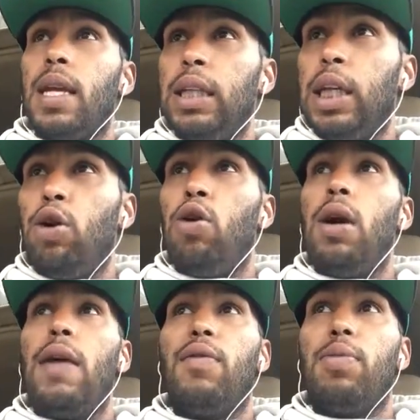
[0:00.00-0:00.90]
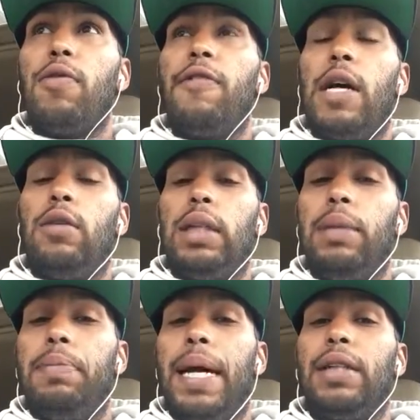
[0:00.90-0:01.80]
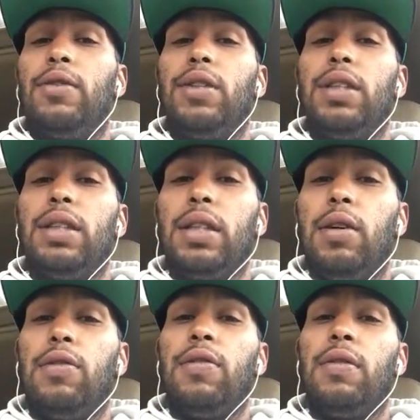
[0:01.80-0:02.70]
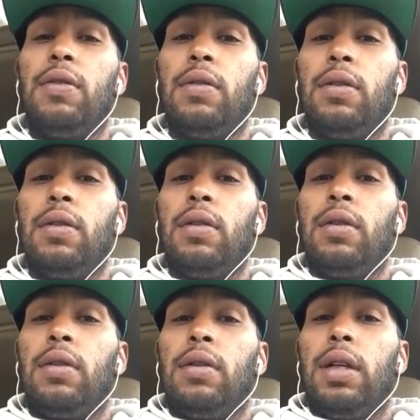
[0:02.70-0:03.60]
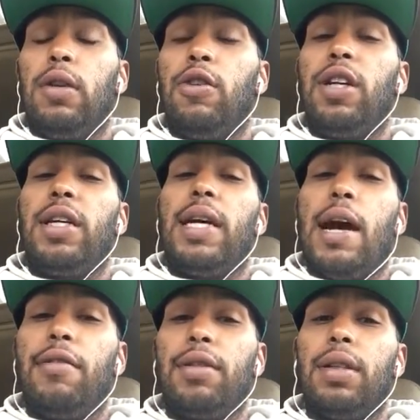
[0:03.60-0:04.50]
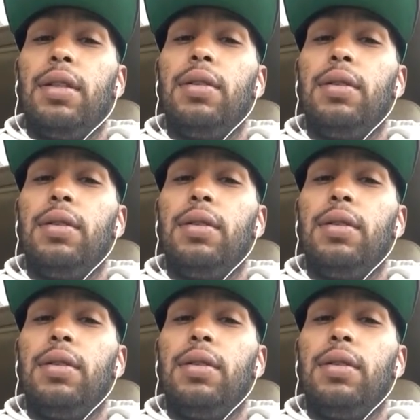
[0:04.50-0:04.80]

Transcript: they all have a profound impact on yourself and on your character.